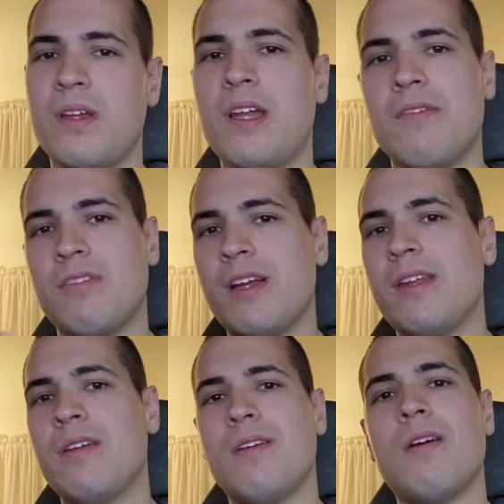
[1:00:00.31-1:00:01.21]
I've read
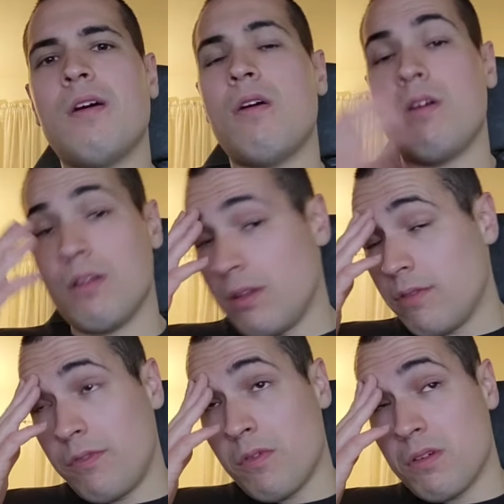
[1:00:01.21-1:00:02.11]
all
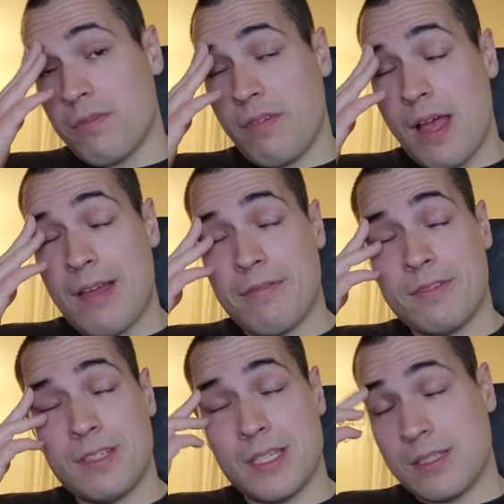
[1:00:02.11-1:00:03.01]
4, 5,
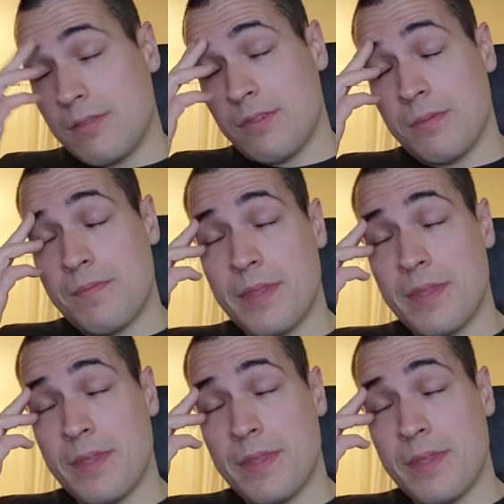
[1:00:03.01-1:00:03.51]
6 of them.